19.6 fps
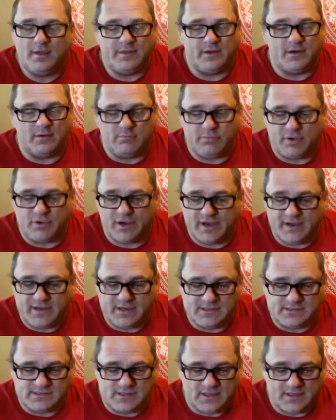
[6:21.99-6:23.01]
They don't break
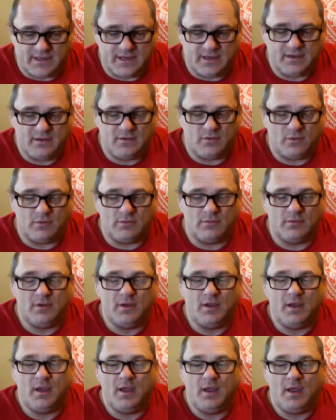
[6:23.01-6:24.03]
easily.
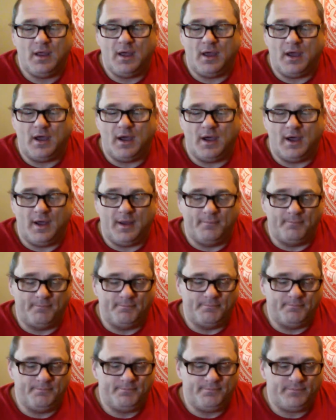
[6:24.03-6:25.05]
I
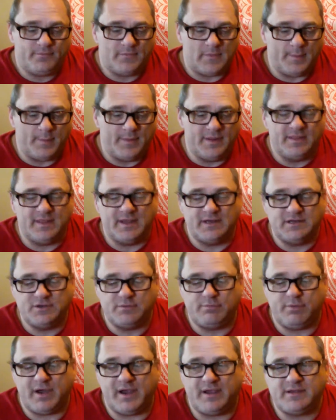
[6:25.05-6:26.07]
mean, they do
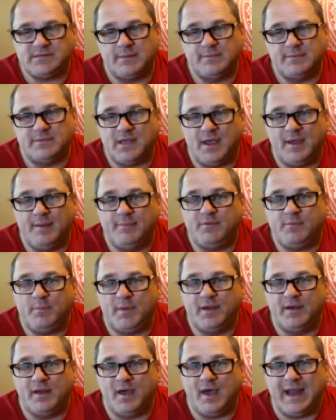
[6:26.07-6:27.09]
break sometimes,
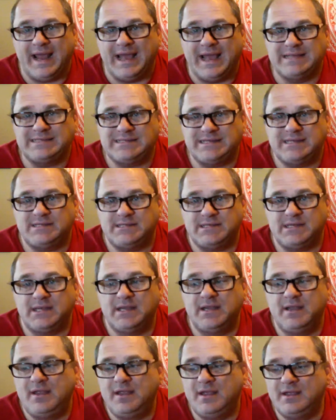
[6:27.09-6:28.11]
but not as
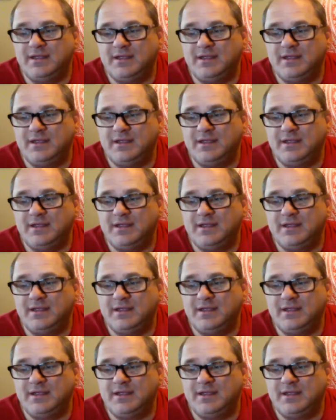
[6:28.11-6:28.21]
easy.